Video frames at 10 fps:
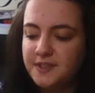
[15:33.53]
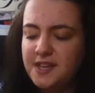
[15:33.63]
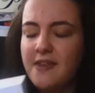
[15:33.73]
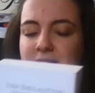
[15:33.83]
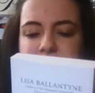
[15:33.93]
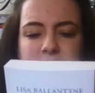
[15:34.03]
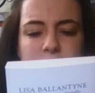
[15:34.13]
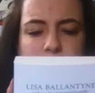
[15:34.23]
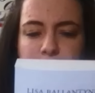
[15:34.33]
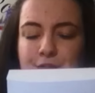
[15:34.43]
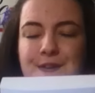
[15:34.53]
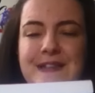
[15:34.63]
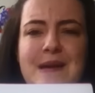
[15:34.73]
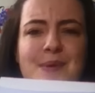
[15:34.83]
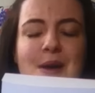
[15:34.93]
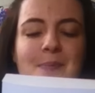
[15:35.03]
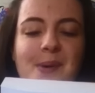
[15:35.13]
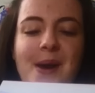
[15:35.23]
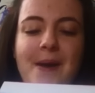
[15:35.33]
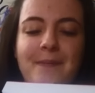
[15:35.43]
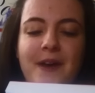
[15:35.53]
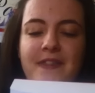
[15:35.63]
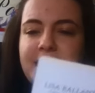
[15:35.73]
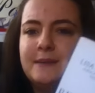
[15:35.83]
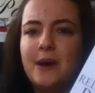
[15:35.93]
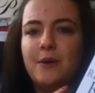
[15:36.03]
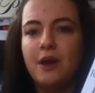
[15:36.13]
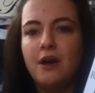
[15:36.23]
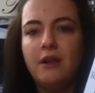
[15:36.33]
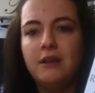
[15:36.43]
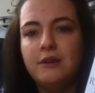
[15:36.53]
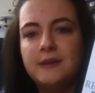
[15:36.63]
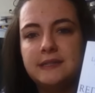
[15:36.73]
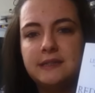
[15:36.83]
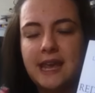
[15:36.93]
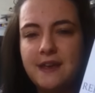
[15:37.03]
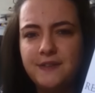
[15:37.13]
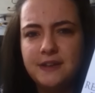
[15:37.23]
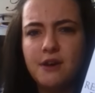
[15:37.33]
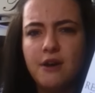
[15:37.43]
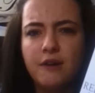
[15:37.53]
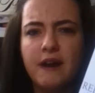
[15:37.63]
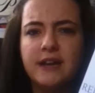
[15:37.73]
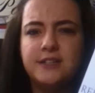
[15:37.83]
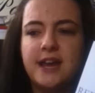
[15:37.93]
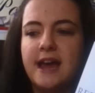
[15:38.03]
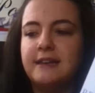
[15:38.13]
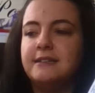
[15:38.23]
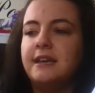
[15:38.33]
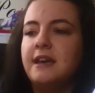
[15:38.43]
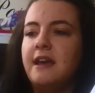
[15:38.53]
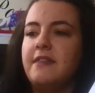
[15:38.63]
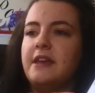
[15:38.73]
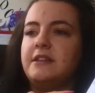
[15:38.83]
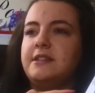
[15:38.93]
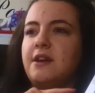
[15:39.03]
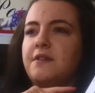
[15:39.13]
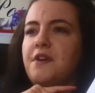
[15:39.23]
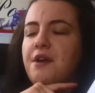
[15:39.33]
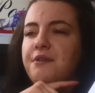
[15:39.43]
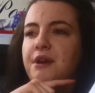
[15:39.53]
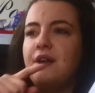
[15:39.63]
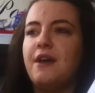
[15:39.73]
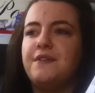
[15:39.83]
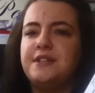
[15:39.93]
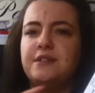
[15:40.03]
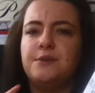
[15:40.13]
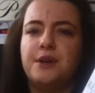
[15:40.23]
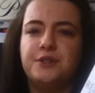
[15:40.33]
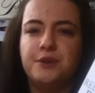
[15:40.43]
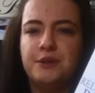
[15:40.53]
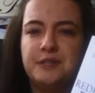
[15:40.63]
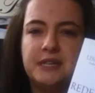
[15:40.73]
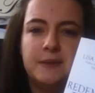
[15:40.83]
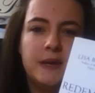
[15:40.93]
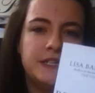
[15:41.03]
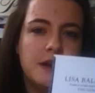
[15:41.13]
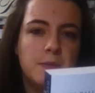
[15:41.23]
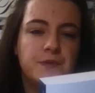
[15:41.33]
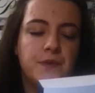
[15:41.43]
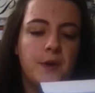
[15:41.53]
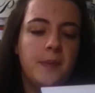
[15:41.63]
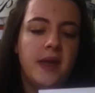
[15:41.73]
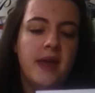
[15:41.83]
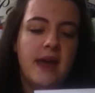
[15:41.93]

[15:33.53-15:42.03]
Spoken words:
So yeah, that sounds a little bit confusing, that blurb, but I think it's about a girl who is saved in a car crash, and then she's kind of going through her life and she's not quite sure who she is, where she comes from,